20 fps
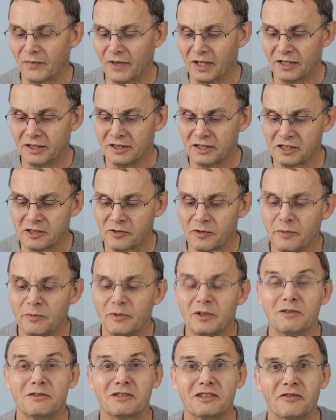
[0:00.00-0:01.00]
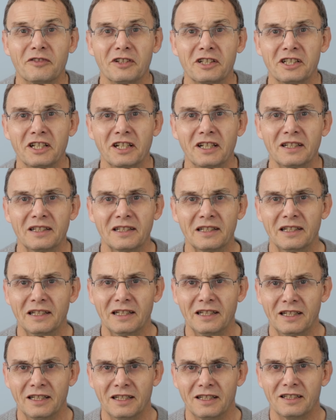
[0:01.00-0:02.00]
And the swim I was fishing,
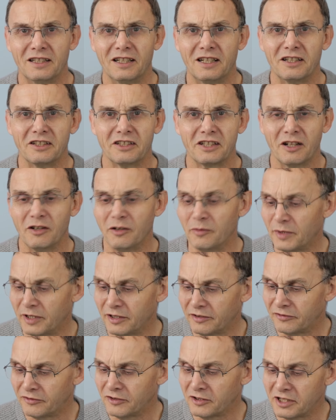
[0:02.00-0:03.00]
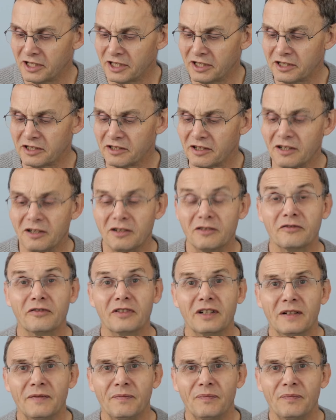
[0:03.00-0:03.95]
that I'll show a bit of footage of,